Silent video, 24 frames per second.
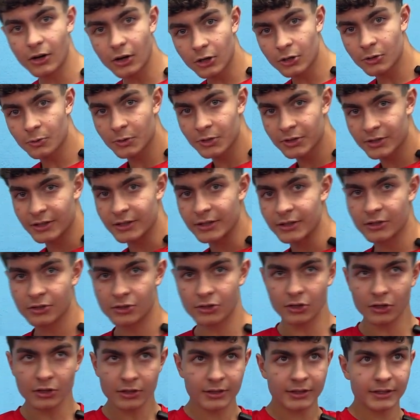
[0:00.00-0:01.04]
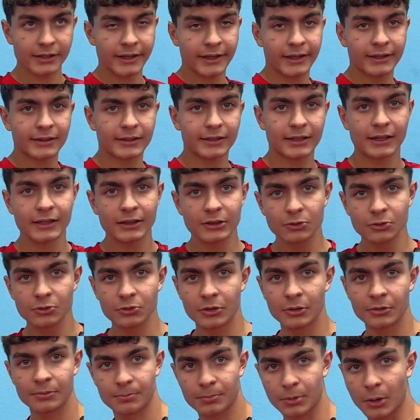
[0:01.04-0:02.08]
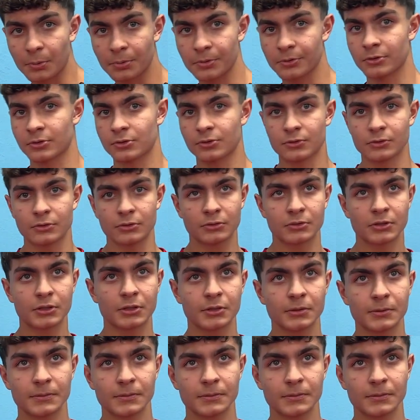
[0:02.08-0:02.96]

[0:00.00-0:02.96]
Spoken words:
awkward in the shot and can do a proper stroke.